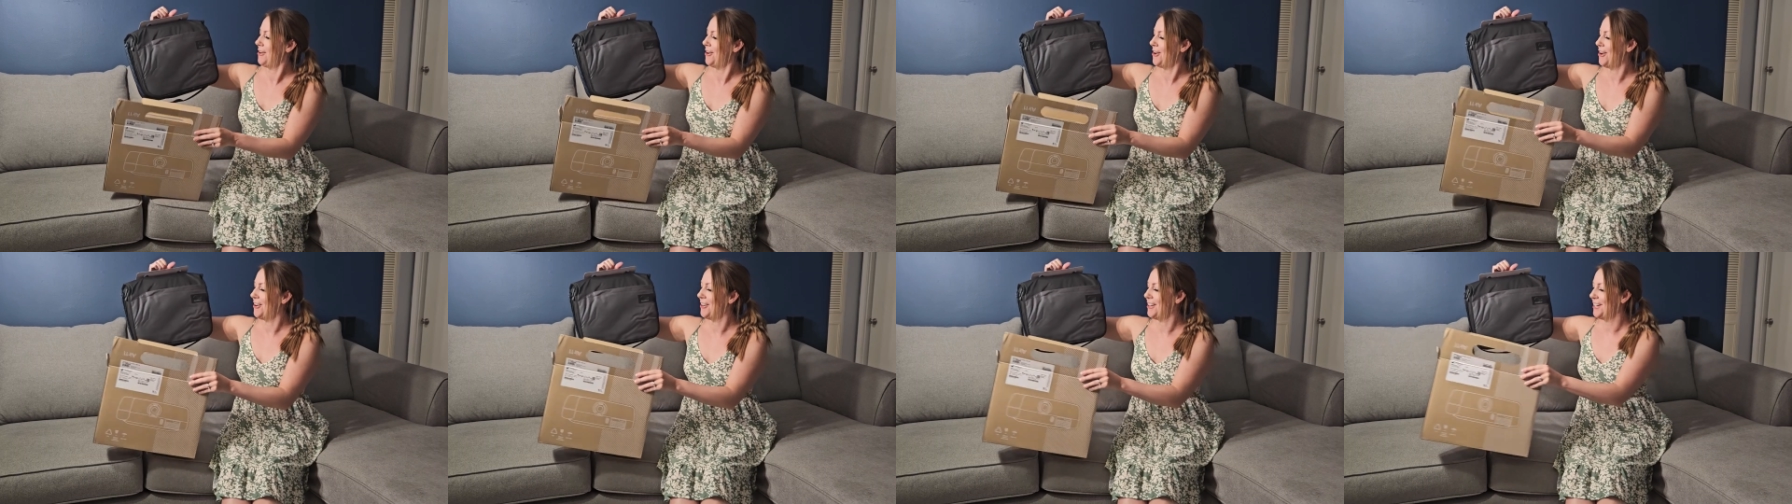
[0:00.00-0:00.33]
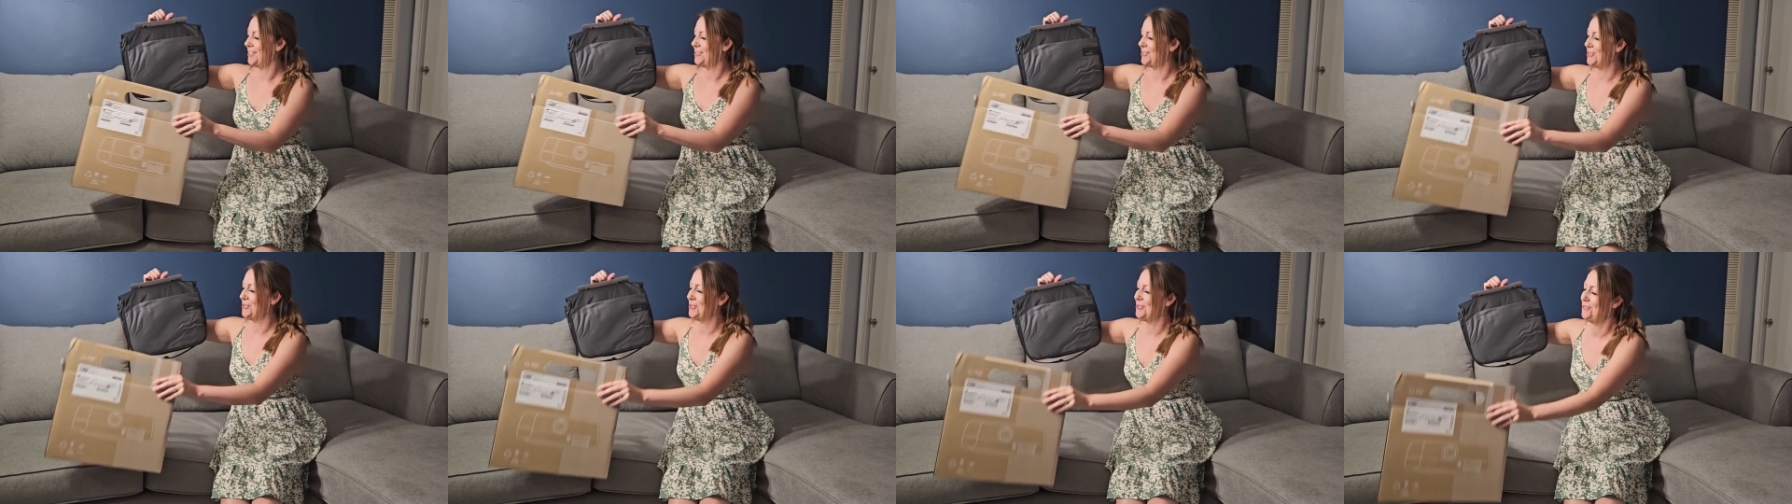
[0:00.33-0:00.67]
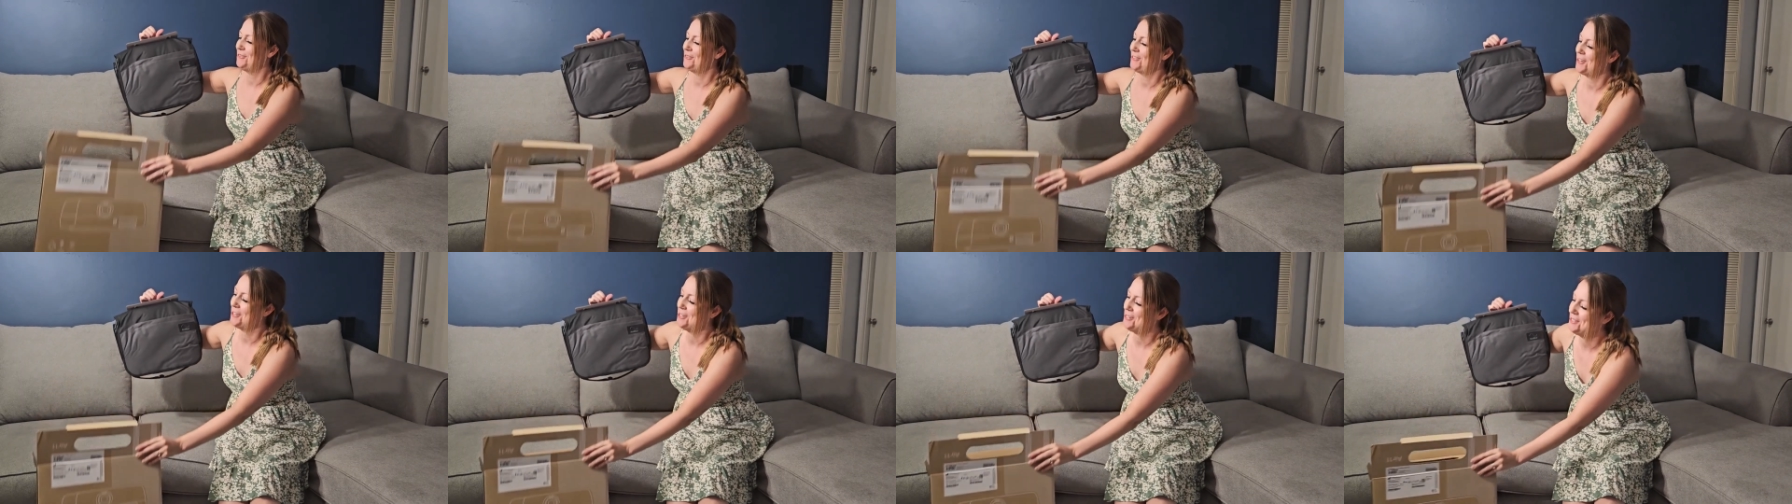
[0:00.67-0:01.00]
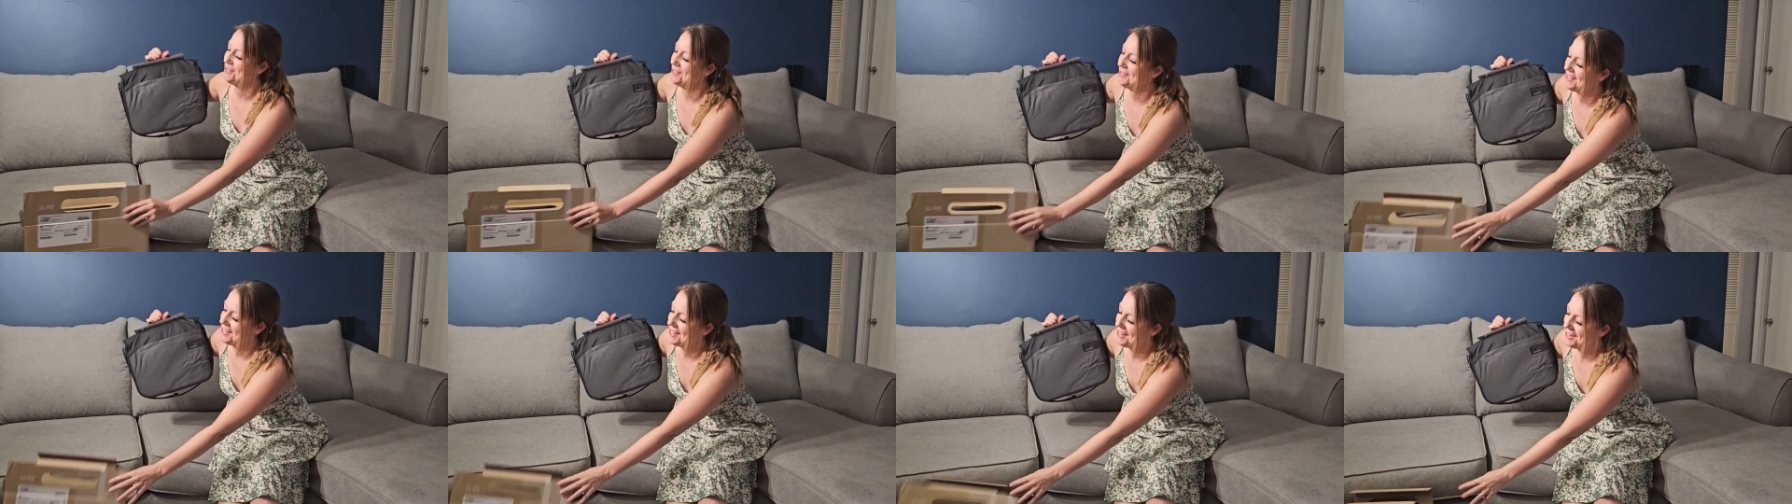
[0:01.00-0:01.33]
All right, so the
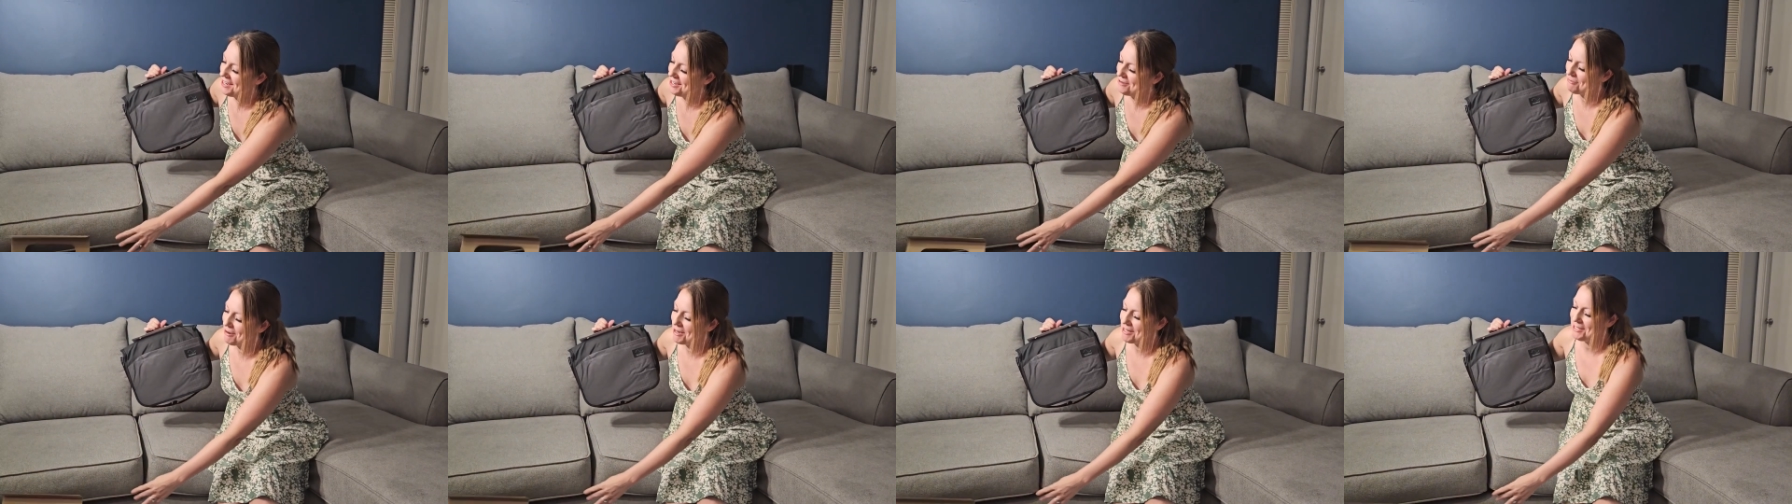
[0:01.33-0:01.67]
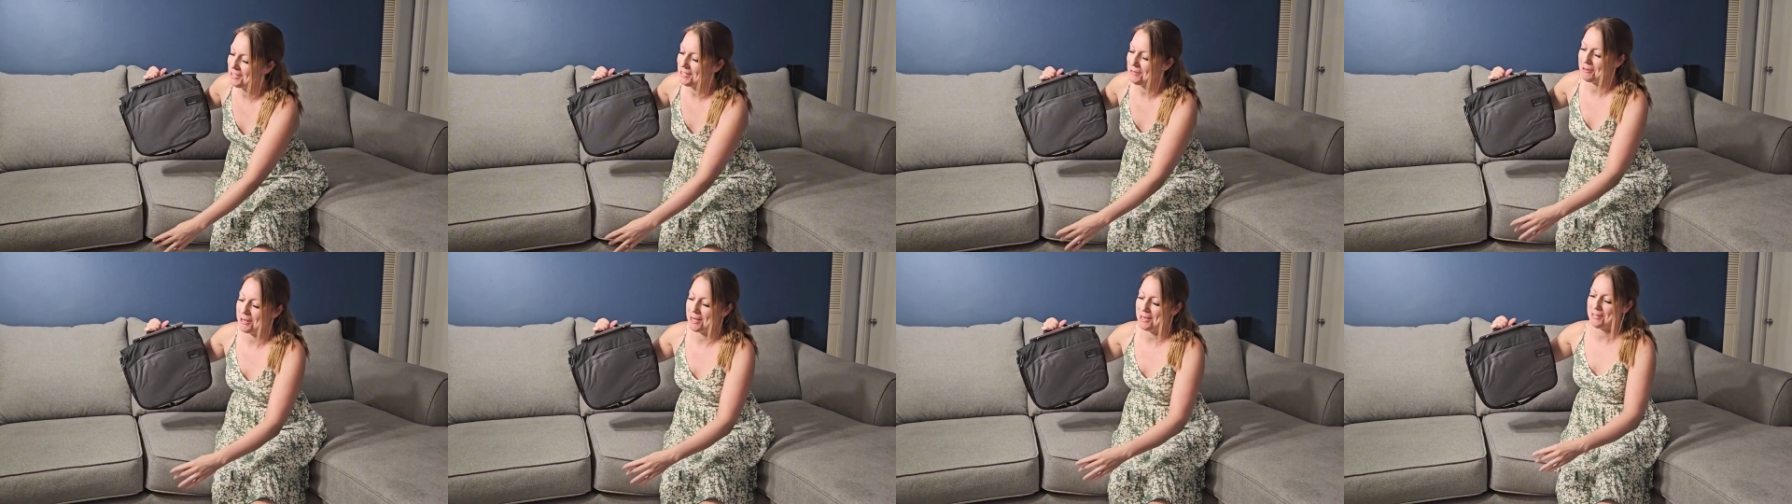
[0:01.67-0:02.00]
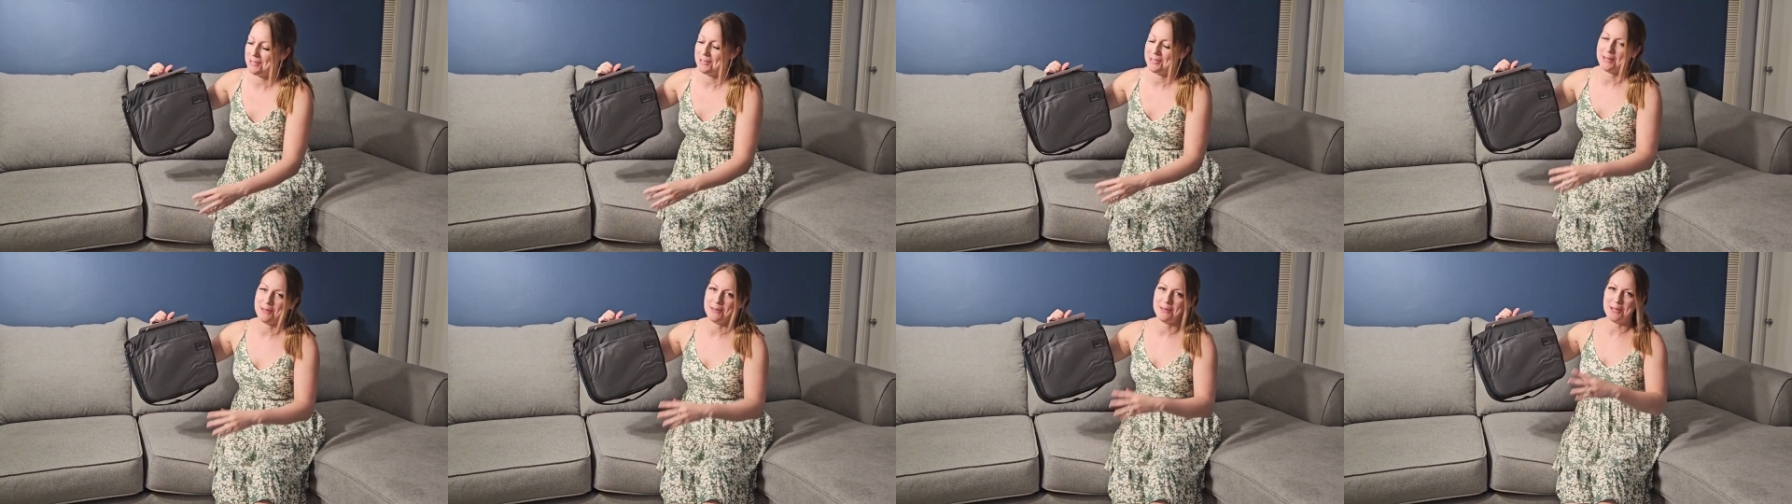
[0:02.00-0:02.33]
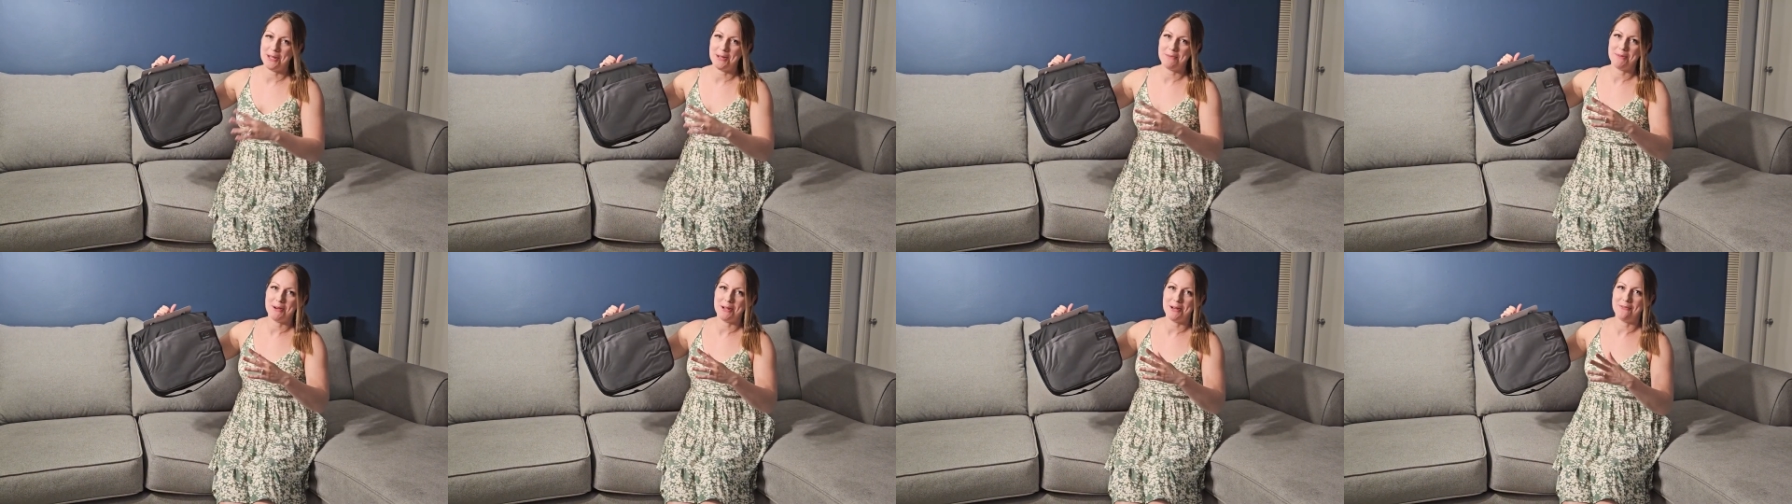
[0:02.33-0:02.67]
first thing might seem kind of
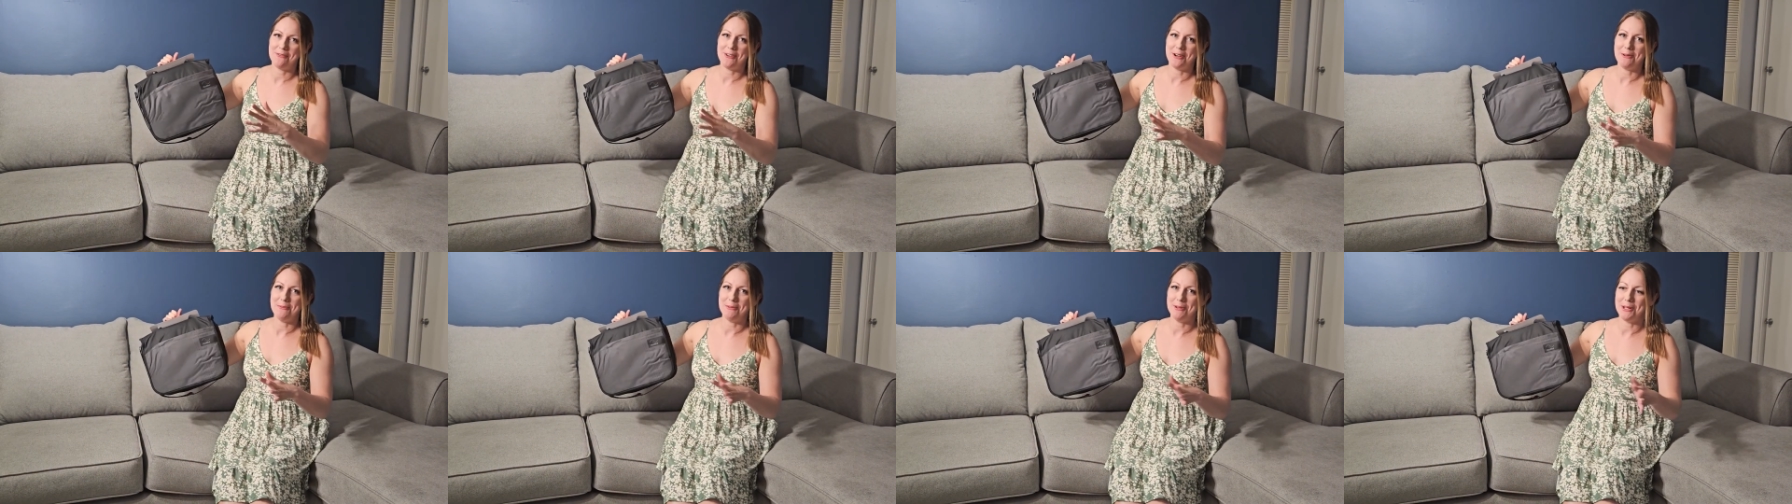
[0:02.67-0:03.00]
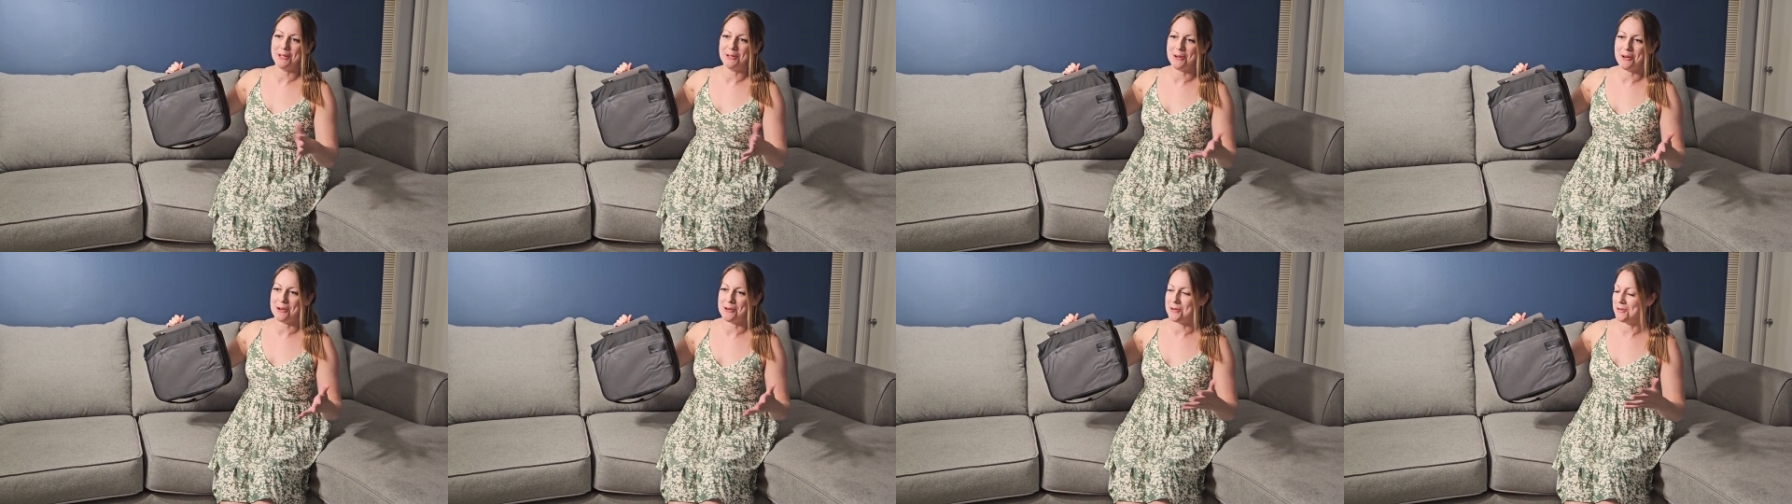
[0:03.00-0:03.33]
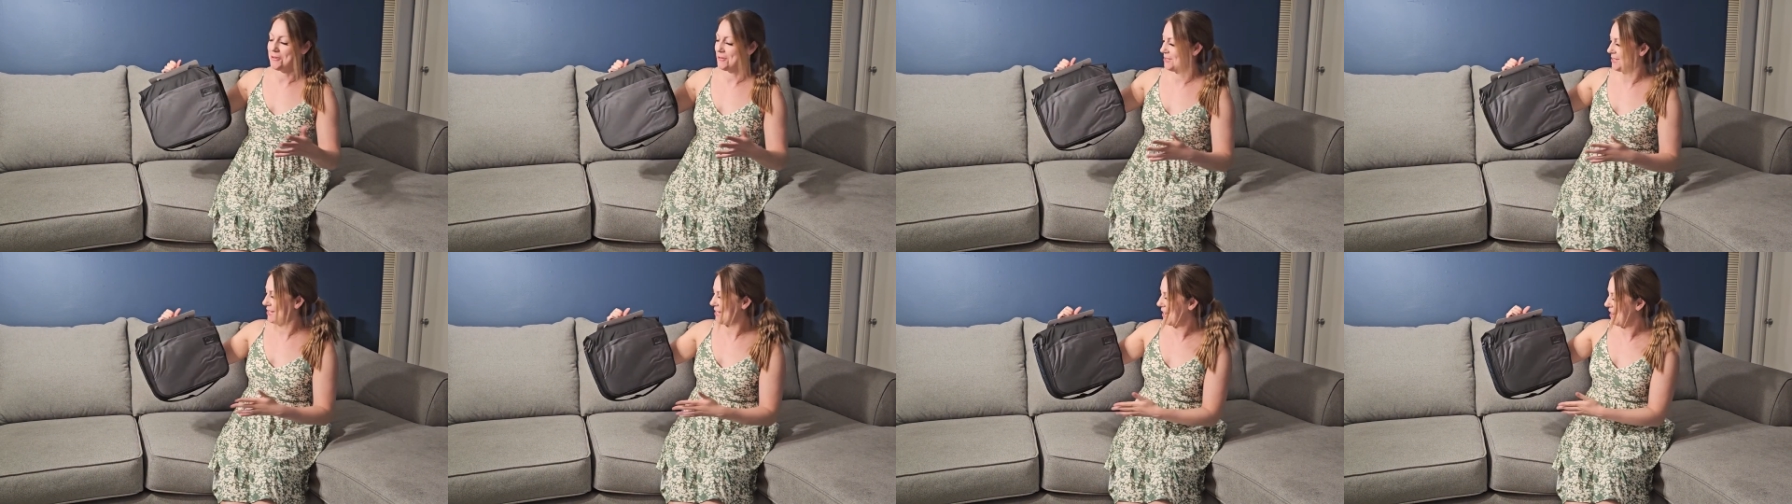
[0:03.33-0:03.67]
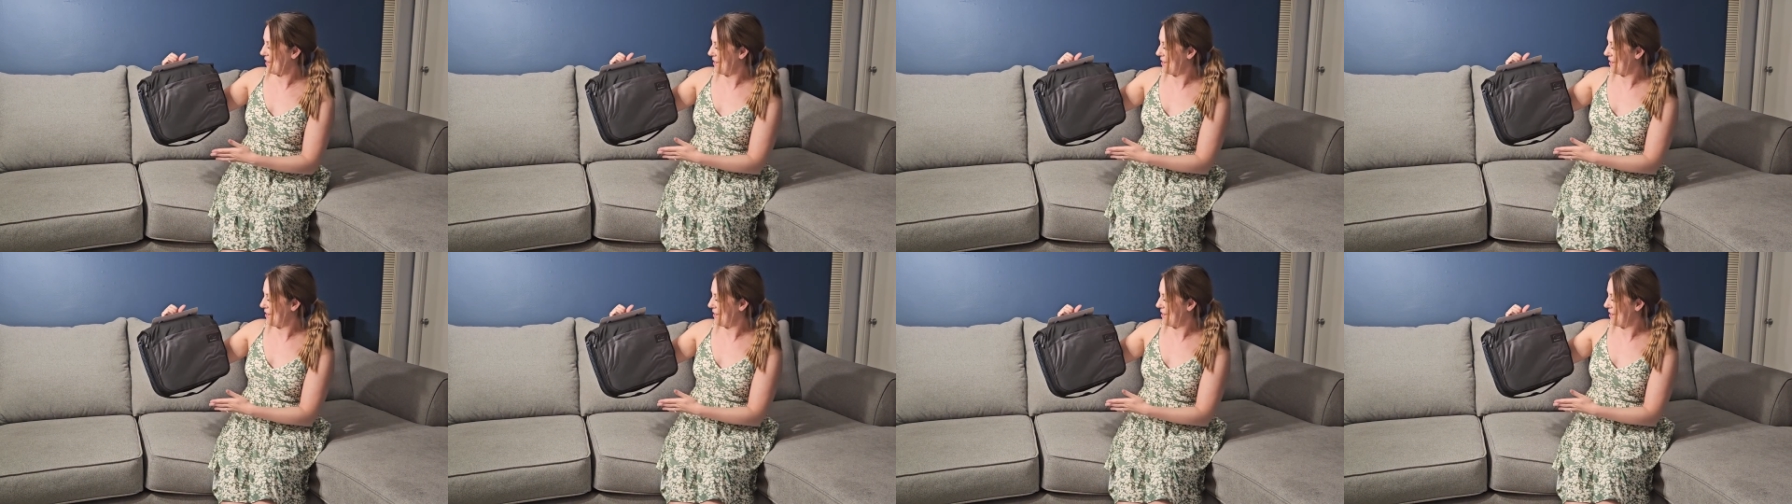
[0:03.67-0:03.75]
silly, but if anybody knows,